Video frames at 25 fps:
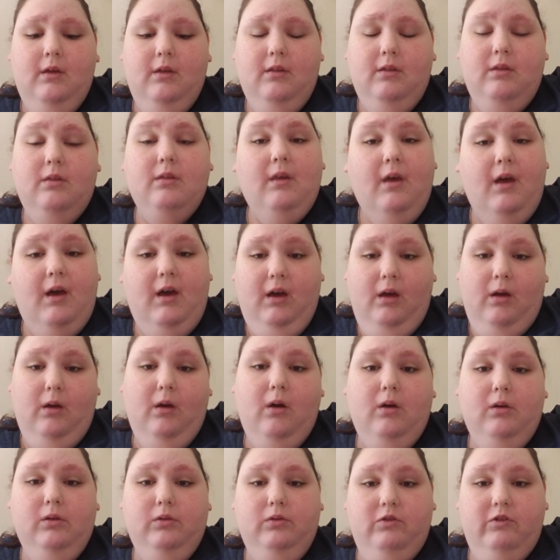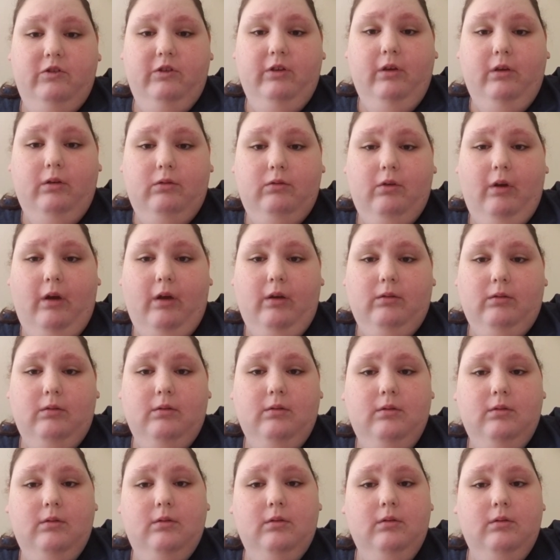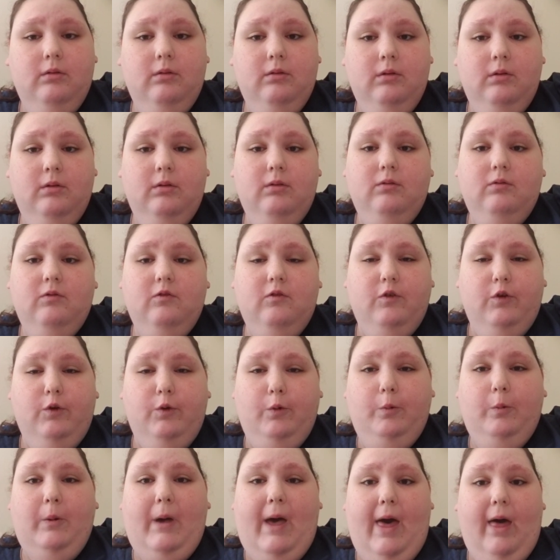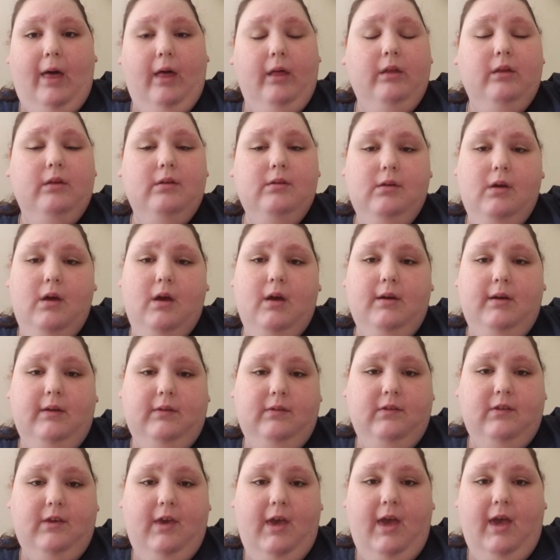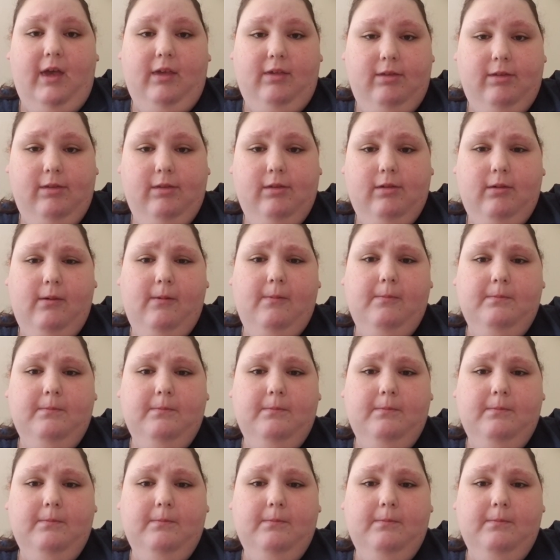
Not all children do well on tests,